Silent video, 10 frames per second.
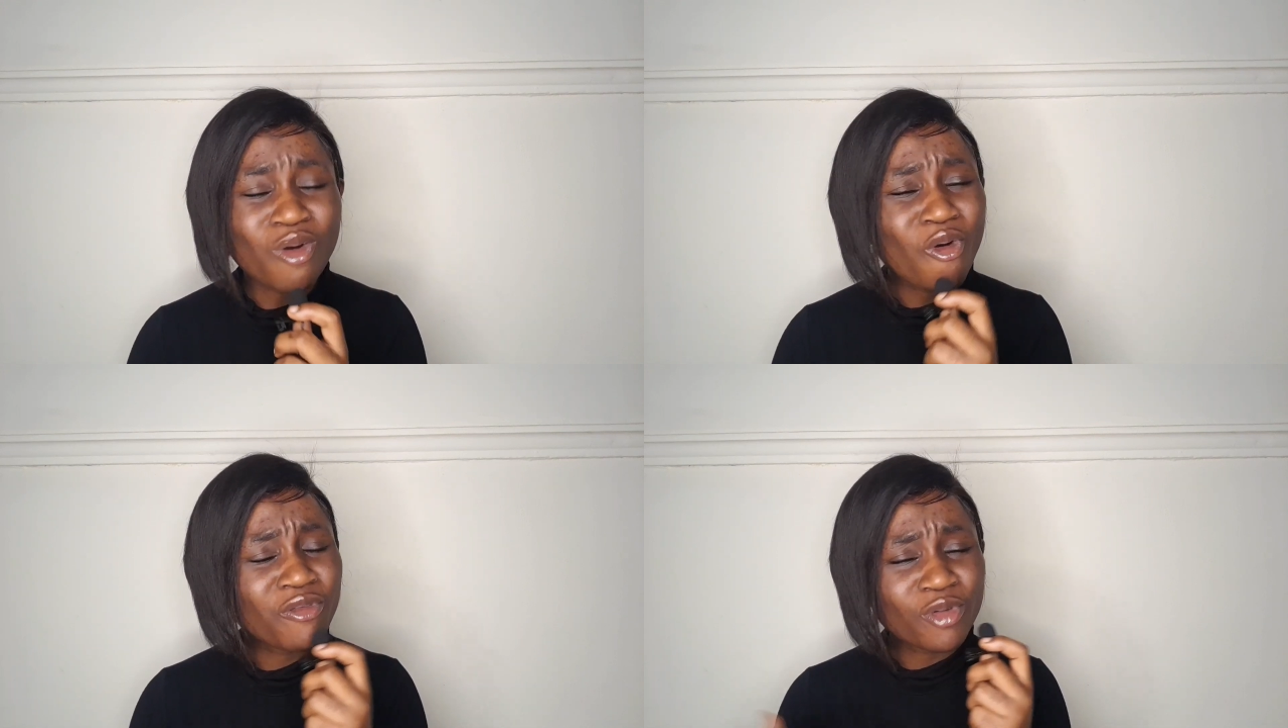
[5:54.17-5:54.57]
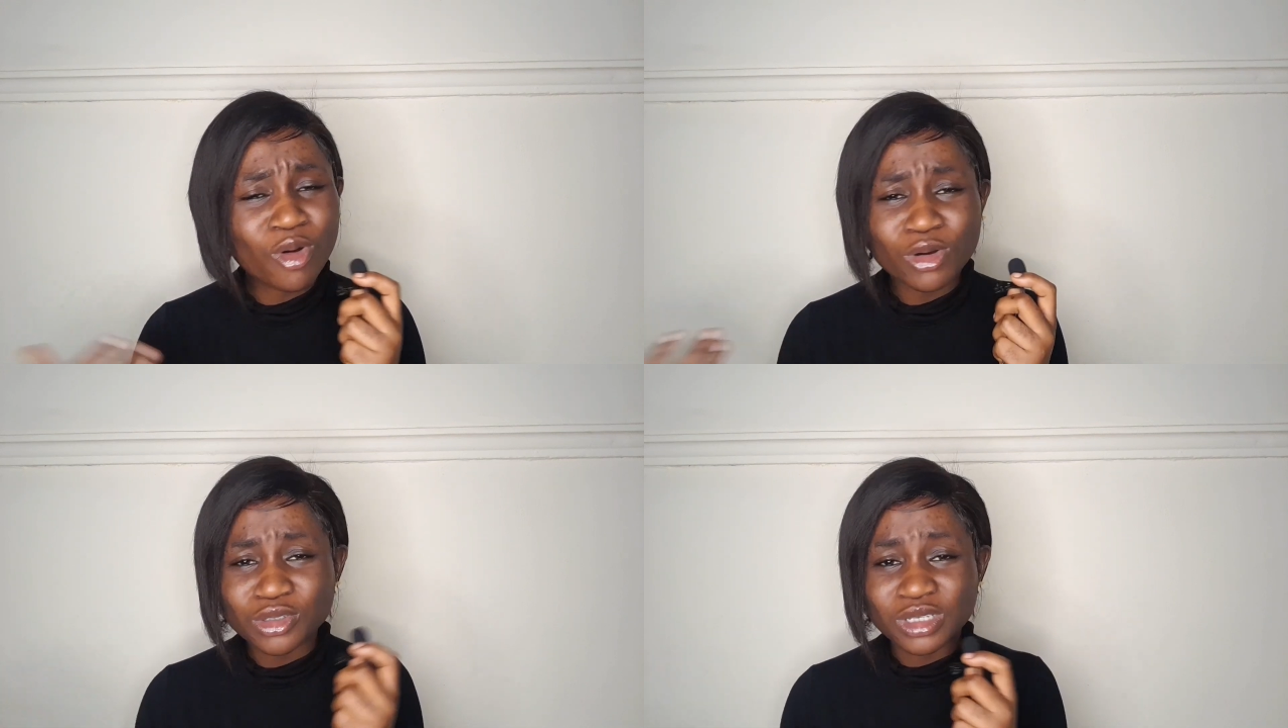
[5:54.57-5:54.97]
Of
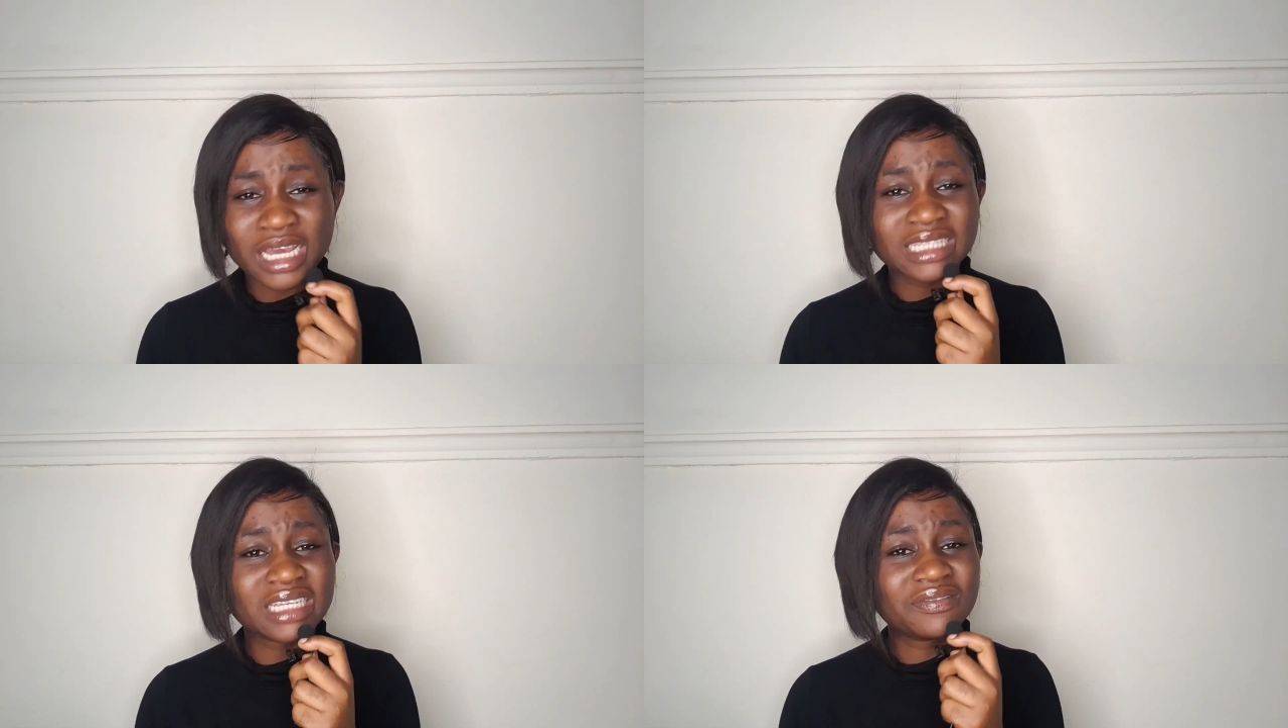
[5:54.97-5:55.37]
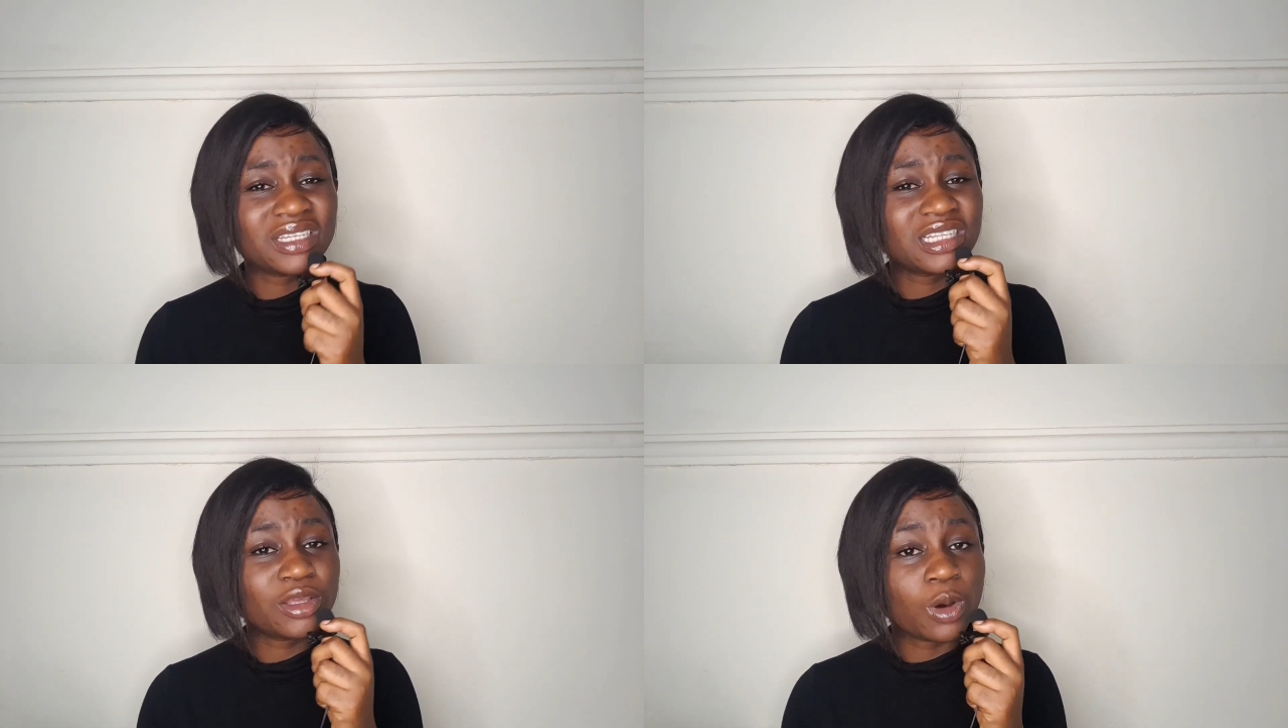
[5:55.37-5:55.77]
course, you can
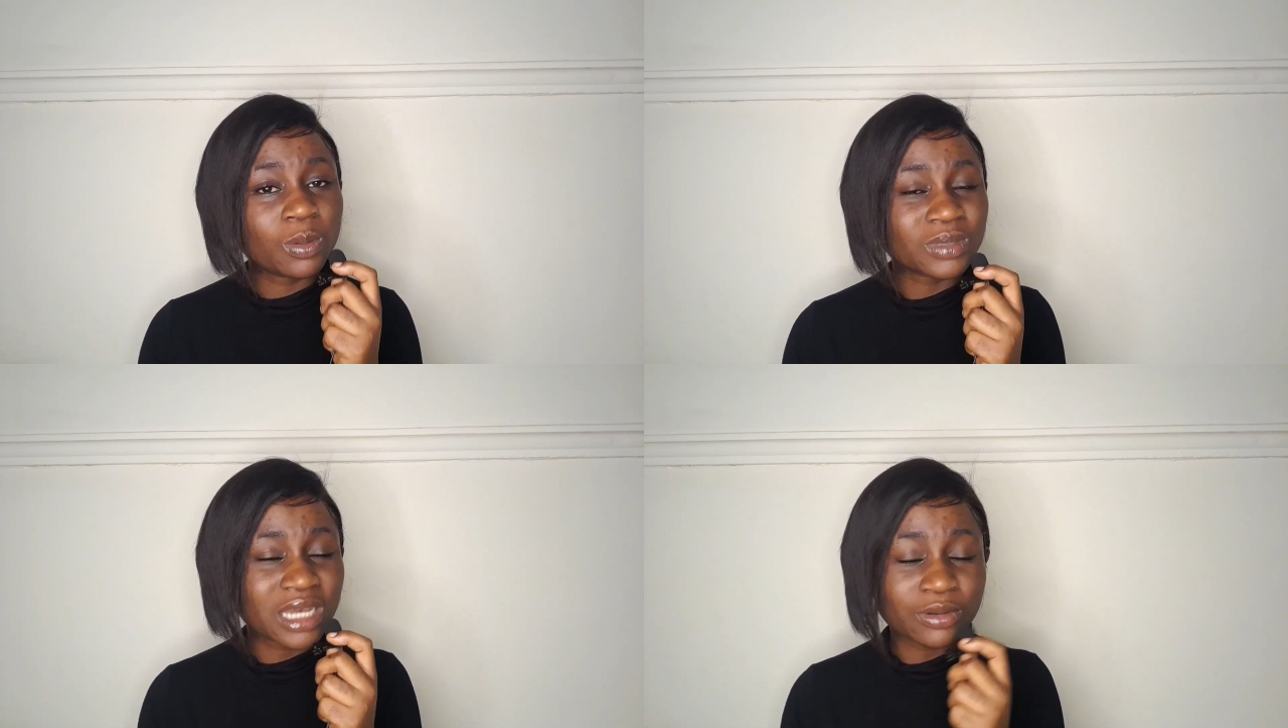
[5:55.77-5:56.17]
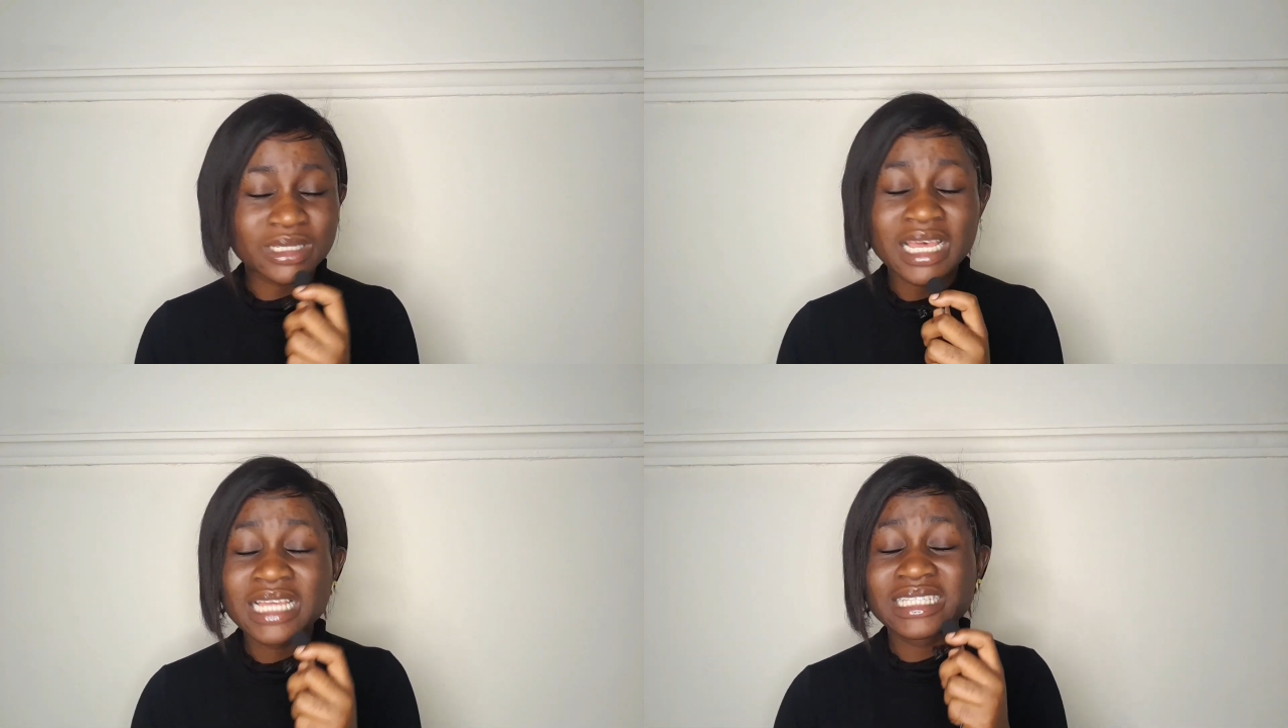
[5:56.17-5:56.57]
definitely opt out.